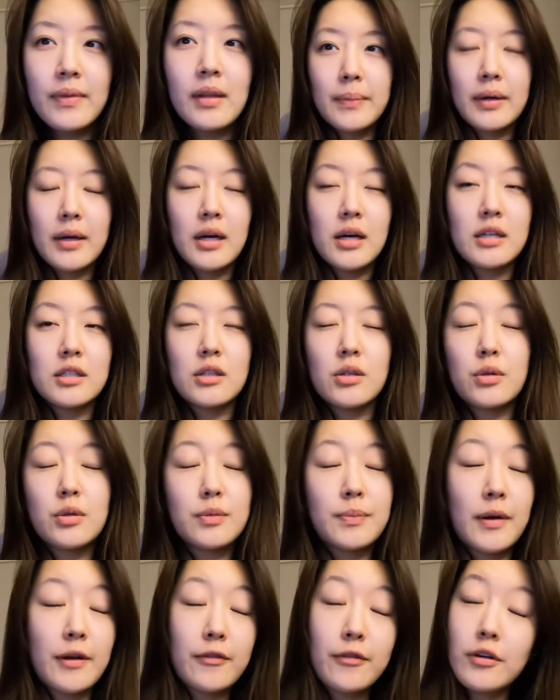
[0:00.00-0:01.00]
because it was
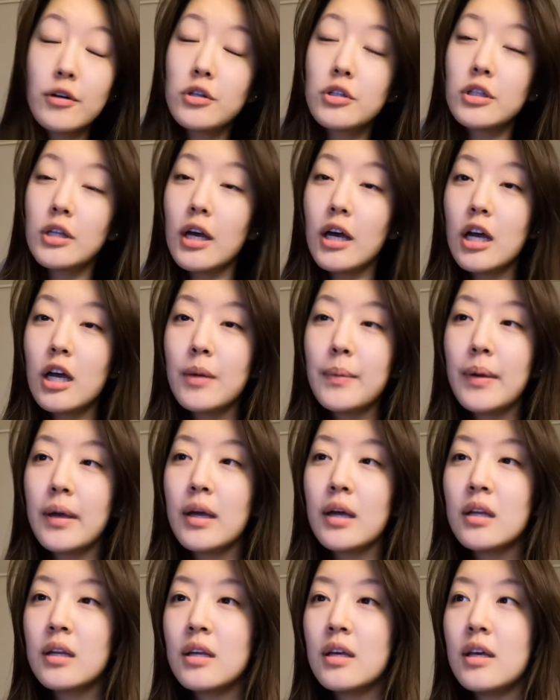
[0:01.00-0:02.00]
my first time
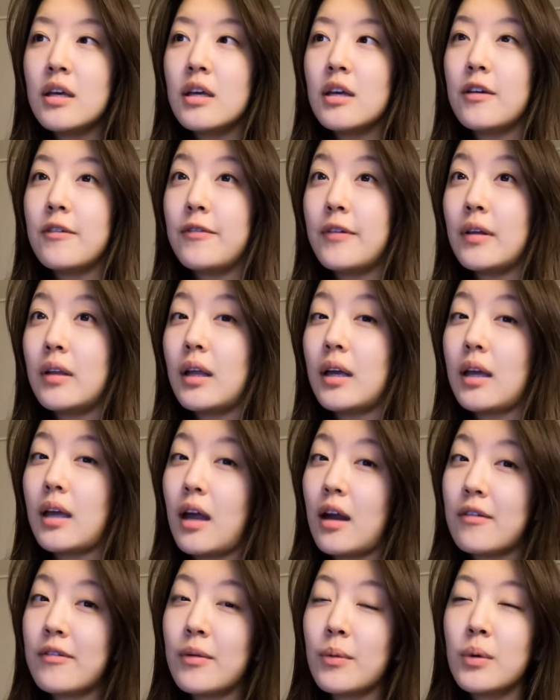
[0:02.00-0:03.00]
and it felt like
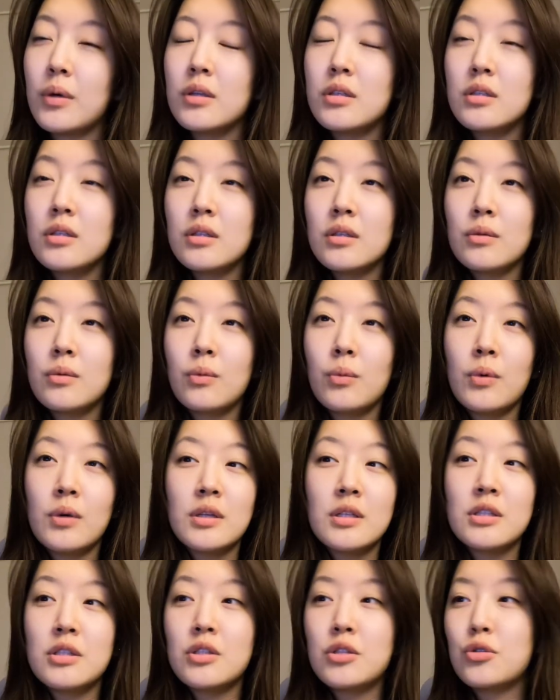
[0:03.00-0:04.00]
everyone
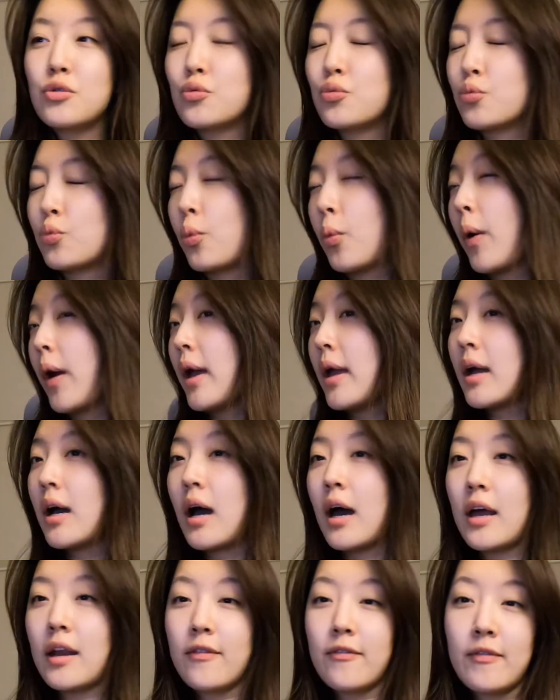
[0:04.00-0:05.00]
was way
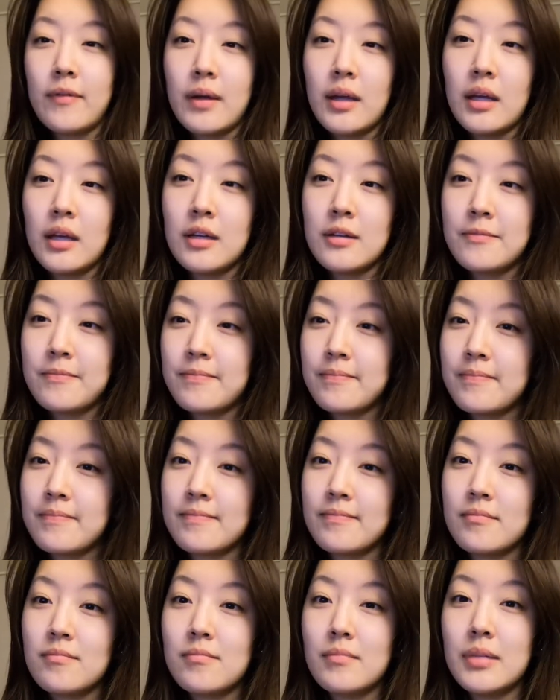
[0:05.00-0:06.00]
ahead of me,
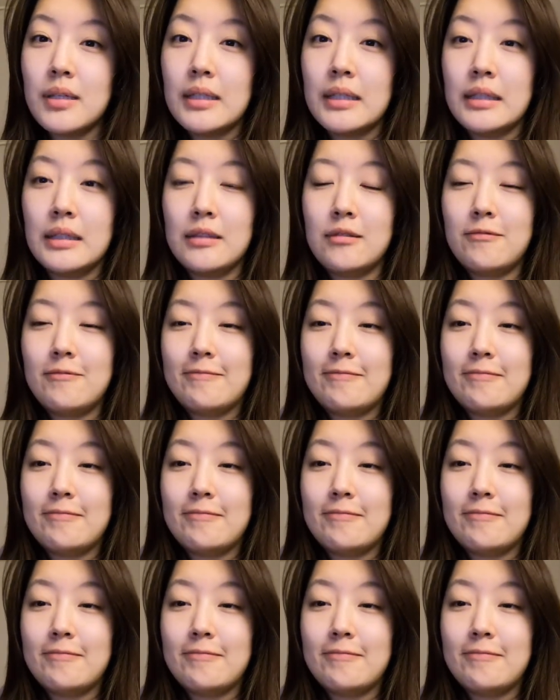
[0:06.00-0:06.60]
but